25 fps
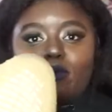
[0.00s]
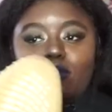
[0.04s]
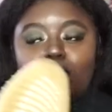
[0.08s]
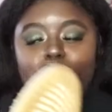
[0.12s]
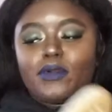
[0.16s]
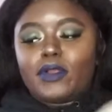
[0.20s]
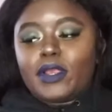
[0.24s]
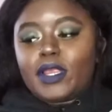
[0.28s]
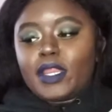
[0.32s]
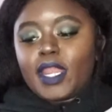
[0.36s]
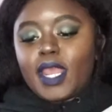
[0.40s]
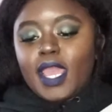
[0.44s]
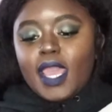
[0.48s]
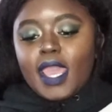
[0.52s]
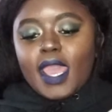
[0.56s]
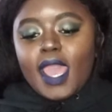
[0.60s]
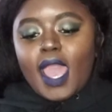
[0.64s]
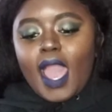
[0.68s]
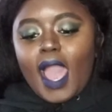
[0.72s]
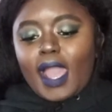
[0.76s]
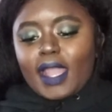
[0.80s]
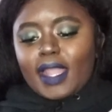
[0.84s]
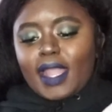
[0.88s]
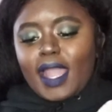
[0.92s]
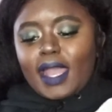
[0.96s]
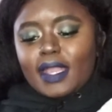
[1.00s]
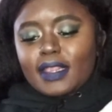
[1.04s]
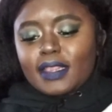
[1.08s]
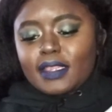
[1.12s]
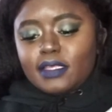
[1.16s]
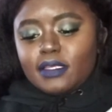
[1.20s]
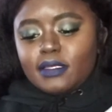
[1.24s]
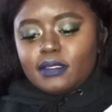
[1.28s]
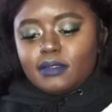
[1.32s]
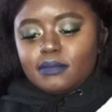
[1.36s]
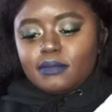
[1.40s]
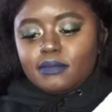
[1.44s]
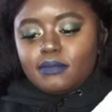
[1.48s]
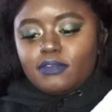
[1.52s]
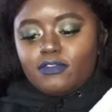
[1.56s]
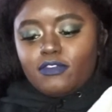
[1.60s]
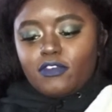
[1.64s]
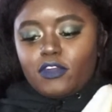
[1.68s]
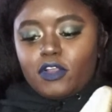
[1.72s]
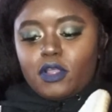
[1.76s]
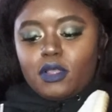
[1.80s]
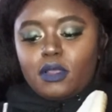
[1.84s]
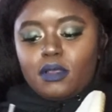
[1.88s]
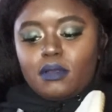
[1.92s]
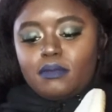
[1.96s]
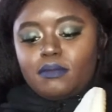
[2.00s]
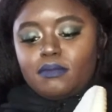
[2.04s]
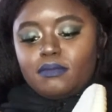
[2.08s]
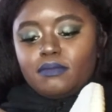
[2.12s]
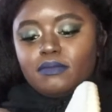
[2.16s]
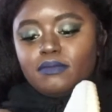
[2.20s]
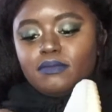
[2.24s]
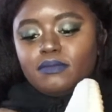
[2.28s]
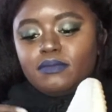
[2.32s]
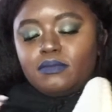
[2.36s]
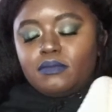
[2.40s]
worn. I got them from,